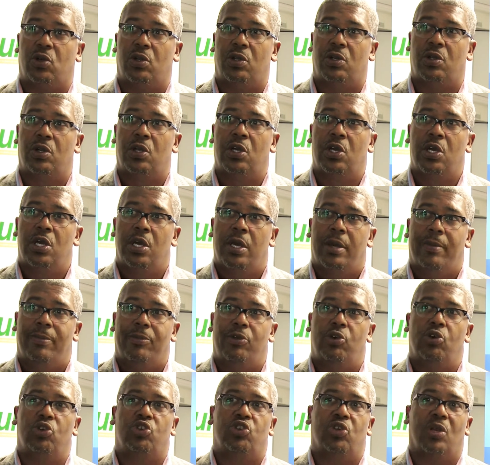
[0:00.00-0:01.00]
on
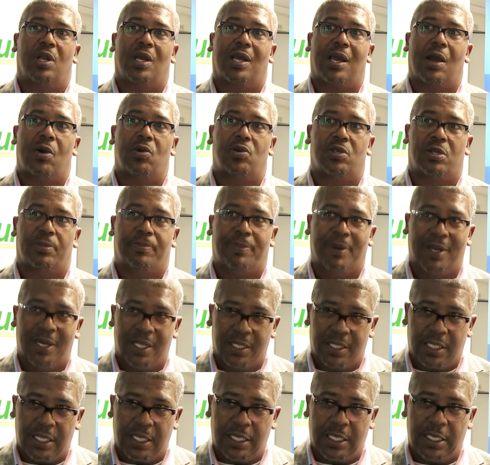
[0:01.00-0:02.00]
mutual
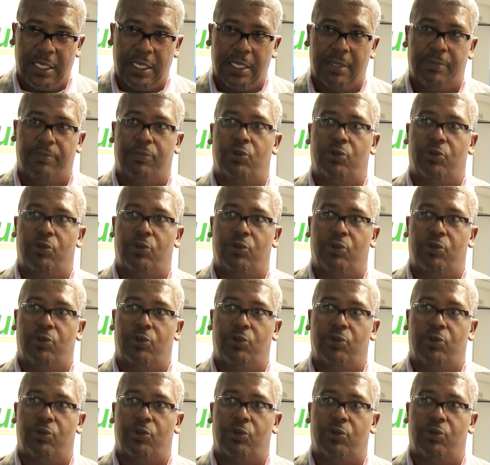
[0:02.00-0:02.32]
accountability